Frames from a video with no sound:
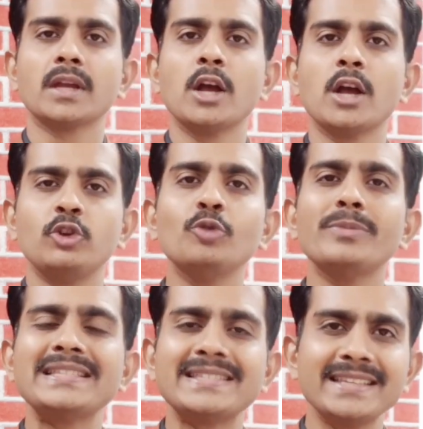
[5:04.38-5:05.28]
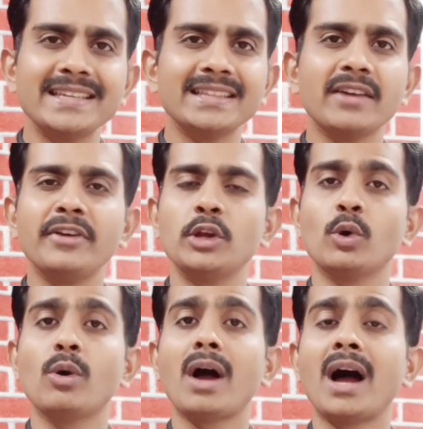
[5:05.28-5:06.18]
You may see the
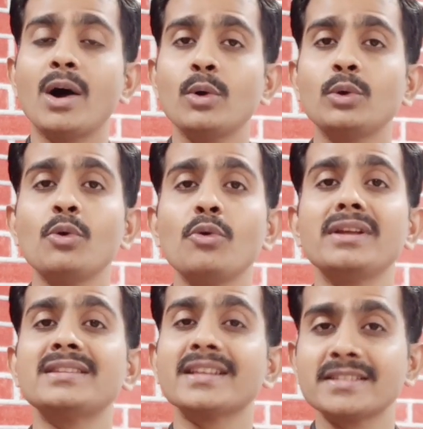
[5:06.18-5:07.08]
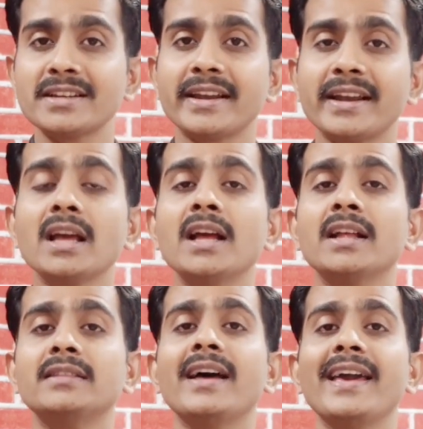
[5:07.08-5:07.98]
video how to resuscitate
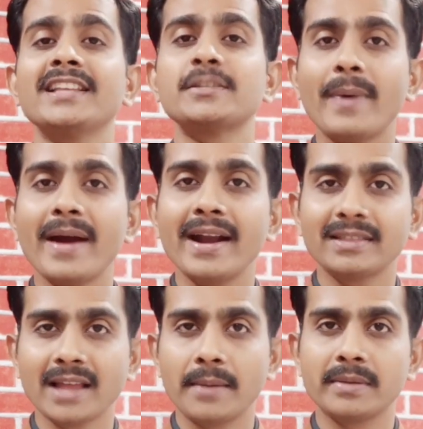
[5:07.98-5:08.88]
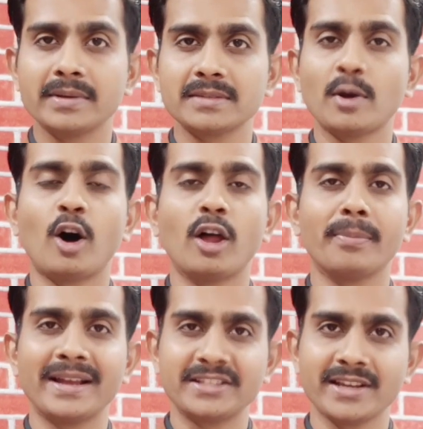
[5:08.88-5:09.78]
the expired Tamra Bhasma on
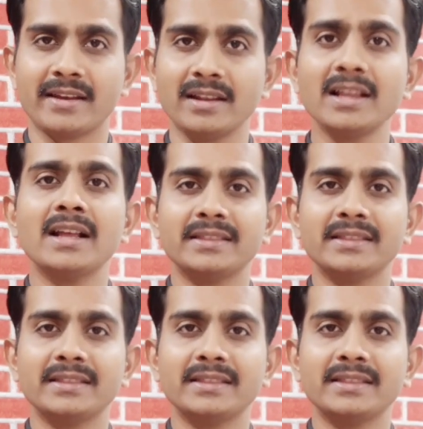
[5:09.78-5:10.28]
my channel.